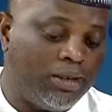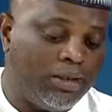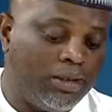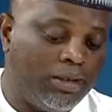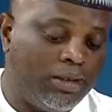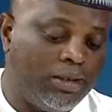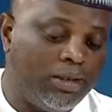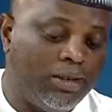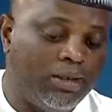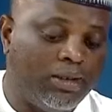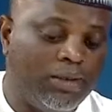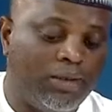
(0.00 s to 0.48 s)

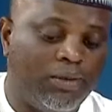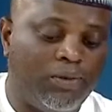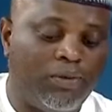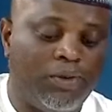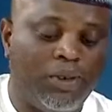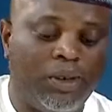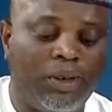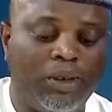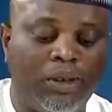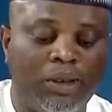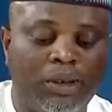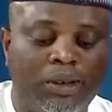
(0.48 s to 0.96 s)
sees the
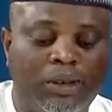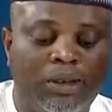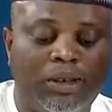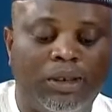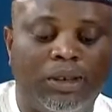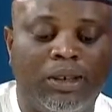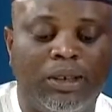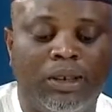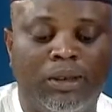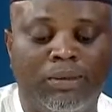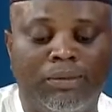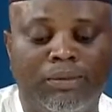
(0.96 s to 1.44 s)
figures.
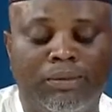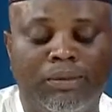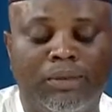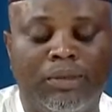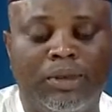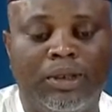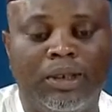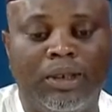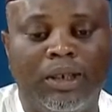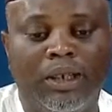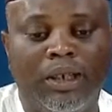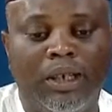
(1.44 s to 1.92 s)

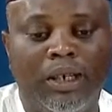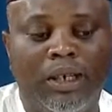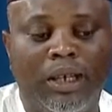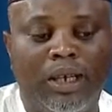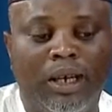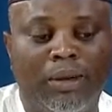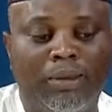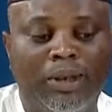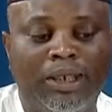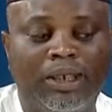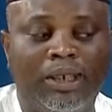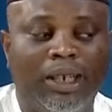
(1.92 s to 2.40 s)

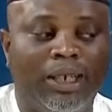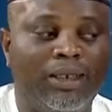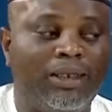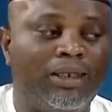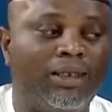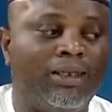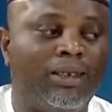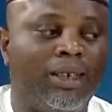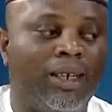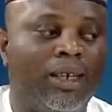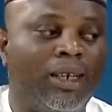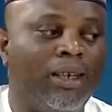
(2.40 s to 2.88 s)
I mean,
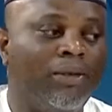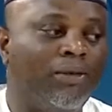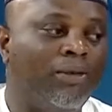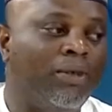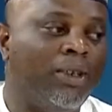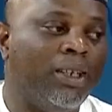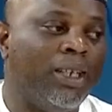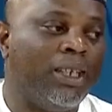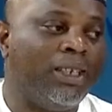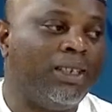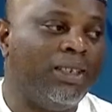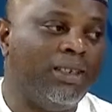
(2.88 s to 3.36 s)
chances are
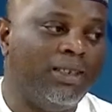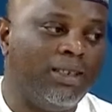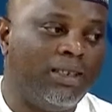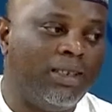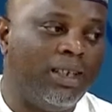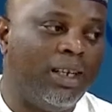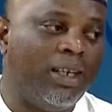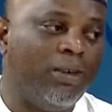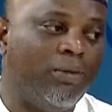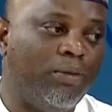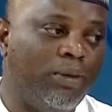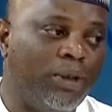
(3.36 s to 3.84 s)
even that he's
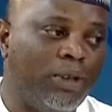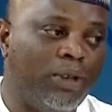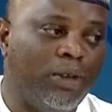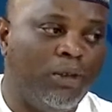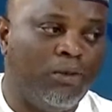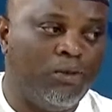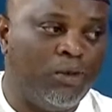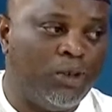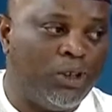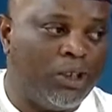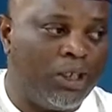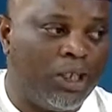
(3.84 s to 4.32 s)
dealing with the
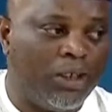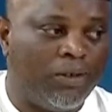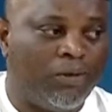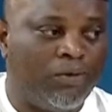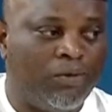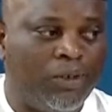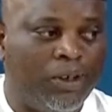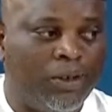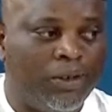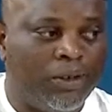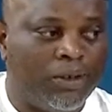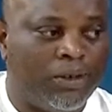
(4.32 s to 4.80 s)
official
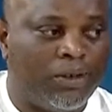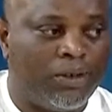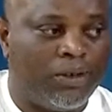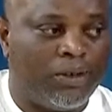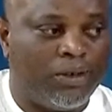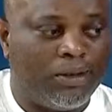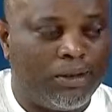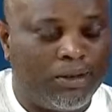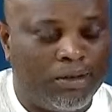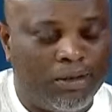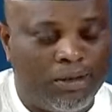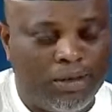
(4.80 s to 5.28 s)

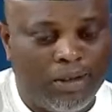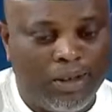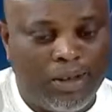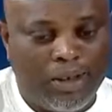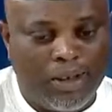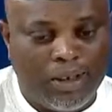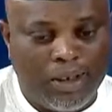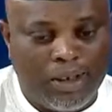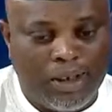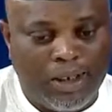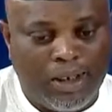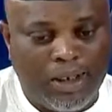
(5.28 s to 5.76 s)
figures.
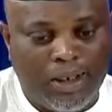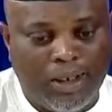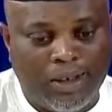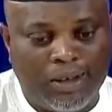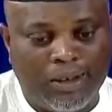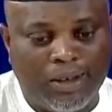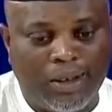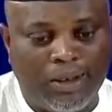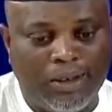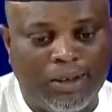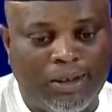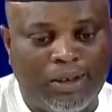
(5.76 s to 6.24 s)
In
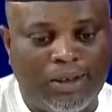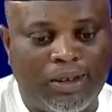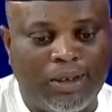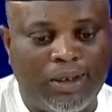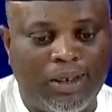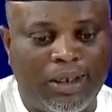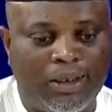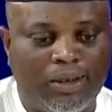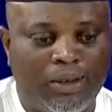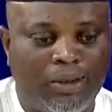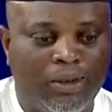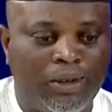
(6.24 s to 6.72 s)
this country,
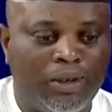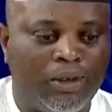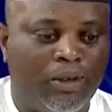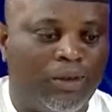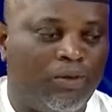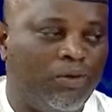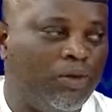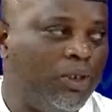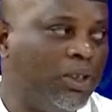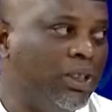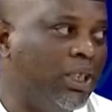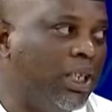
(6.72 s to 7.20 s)
there's always
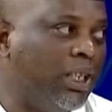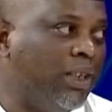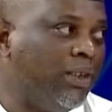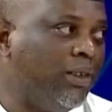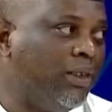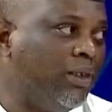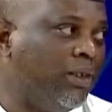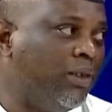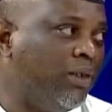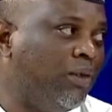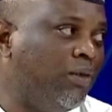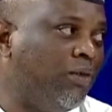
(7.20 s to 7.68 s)
official
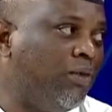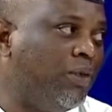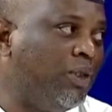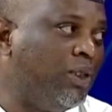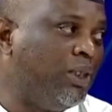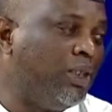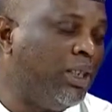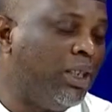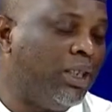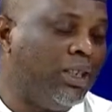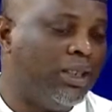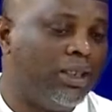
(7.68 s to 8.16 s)
and
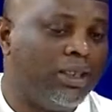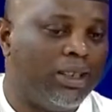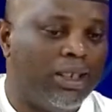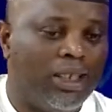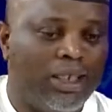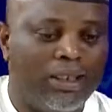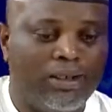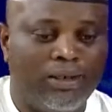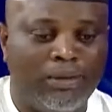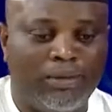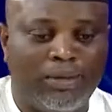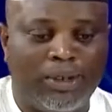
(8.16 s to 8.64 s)
unofficial,
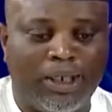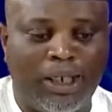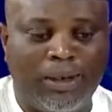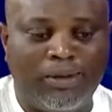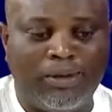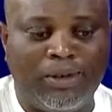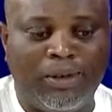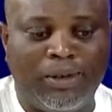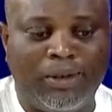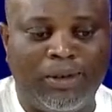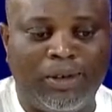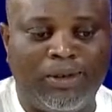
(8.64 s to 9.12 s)
and
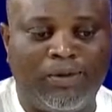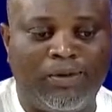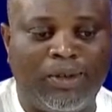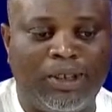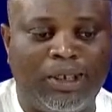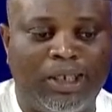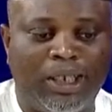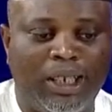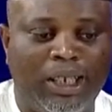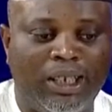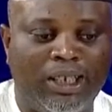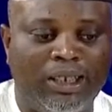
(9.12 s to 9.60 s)
sometimes the
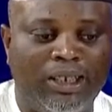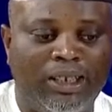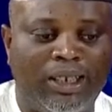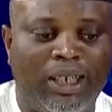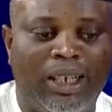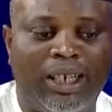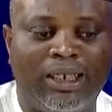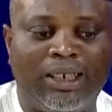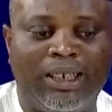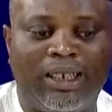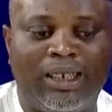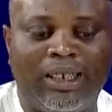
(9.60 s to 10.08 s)
unofficial is
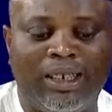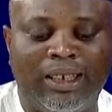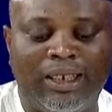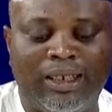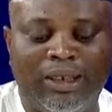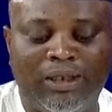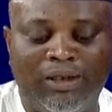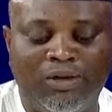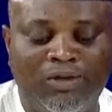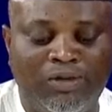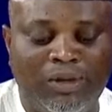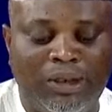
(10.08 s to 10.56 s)
larger than
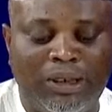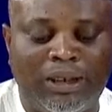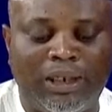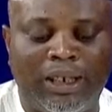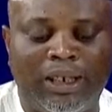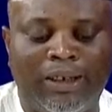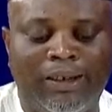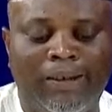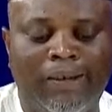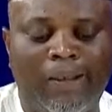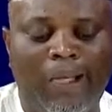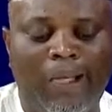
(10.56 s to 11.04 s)
the official.